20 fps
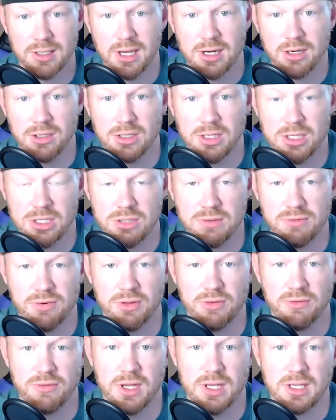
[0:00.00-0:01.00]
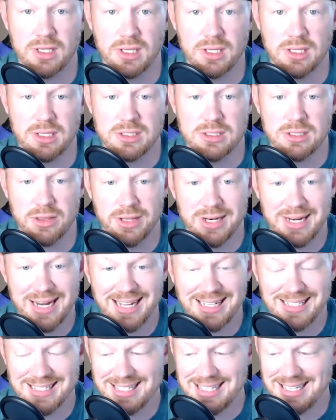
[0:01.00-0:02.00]
kicker edition for the Vikings, the
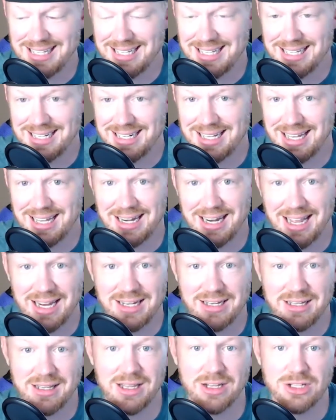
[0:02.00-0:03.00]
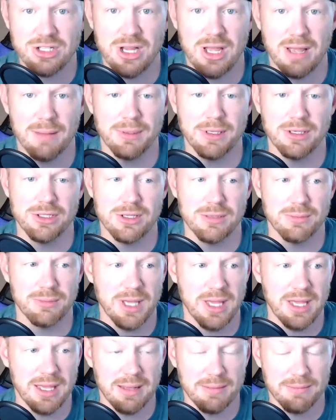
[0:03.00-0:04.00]
1998 championship
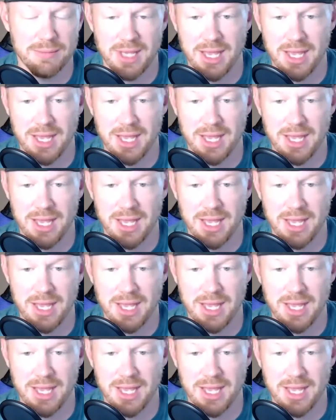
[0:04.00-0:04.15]
game.